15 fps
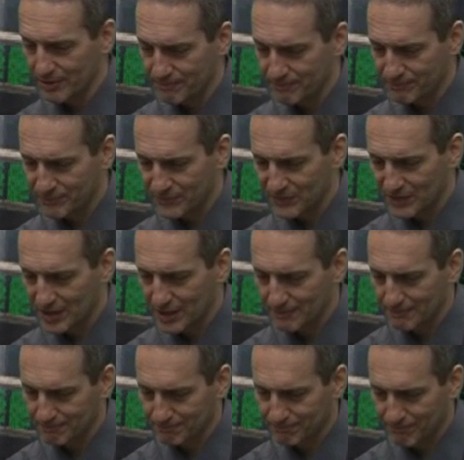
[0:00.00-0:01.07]
Okay.
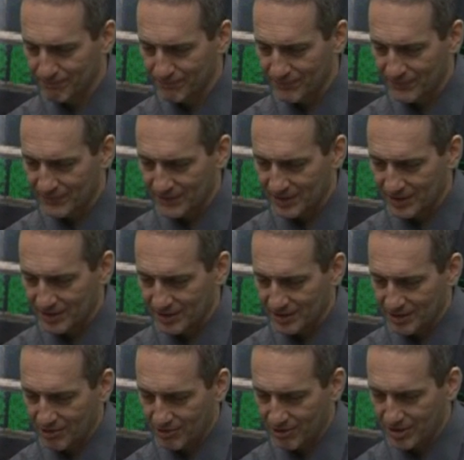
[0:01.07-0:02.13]

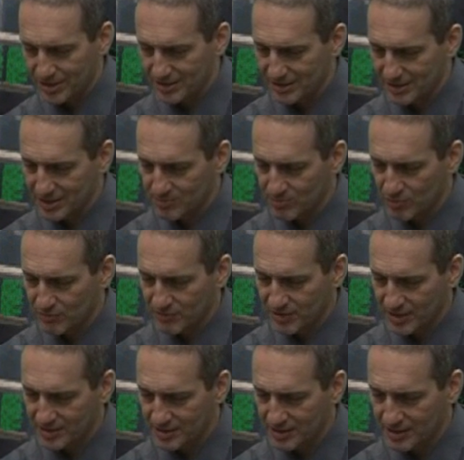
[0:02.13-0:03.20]
All right, let's move
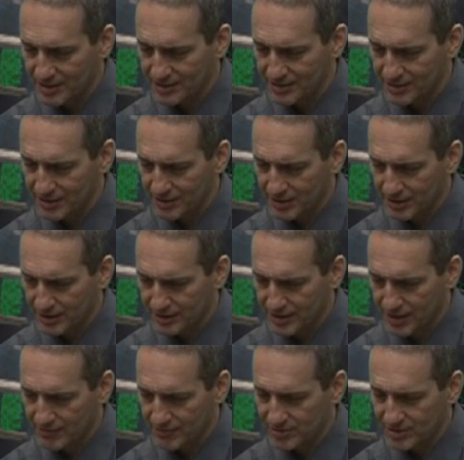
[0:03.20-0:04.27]
this on.
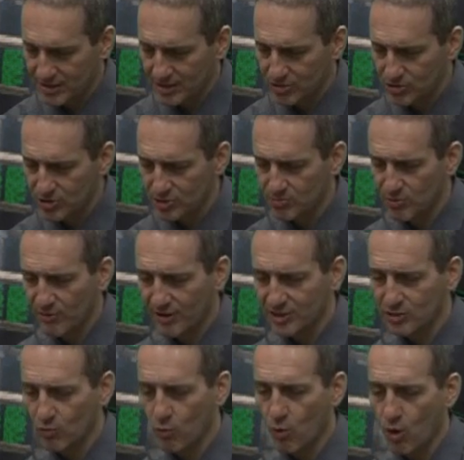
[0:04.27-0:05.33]
David's not here, so let's move on to
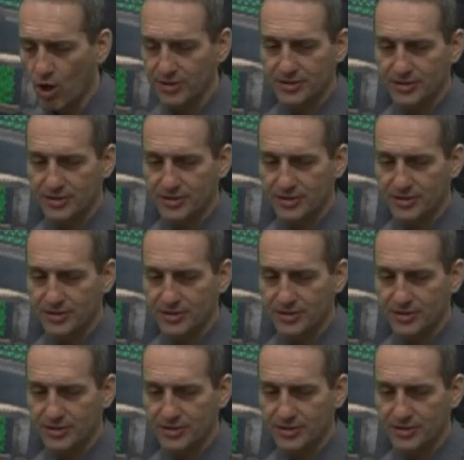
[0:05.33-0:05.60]
Walt.